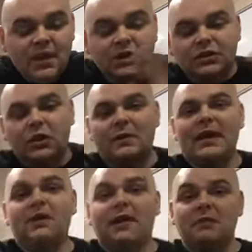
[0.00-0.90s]
So
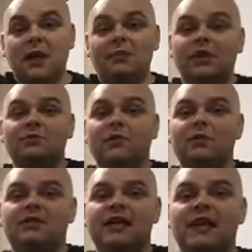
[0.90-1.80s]
anyway, I'm looking
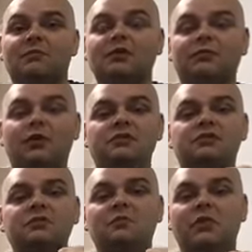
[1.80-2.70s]
forward to that. I'm looking forward
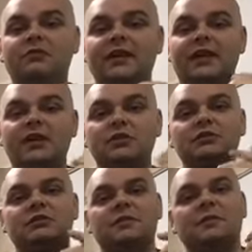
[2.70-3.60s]
to more
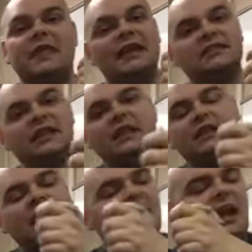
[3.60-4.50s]
videos. Thanks
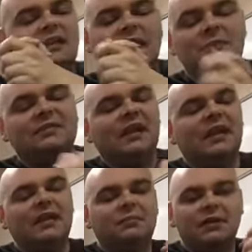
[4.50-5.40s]
again. I keep
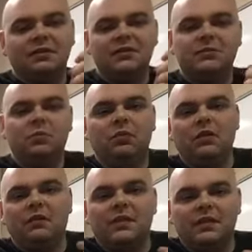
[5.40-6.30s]
saying it, but the
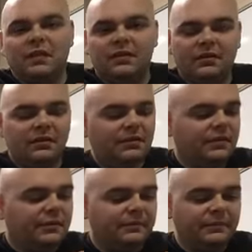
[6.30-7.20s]
support and
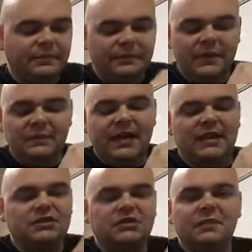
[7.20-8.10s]
the feedback
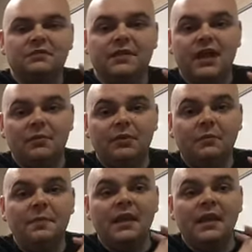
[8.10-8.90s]
has just been phenomenal.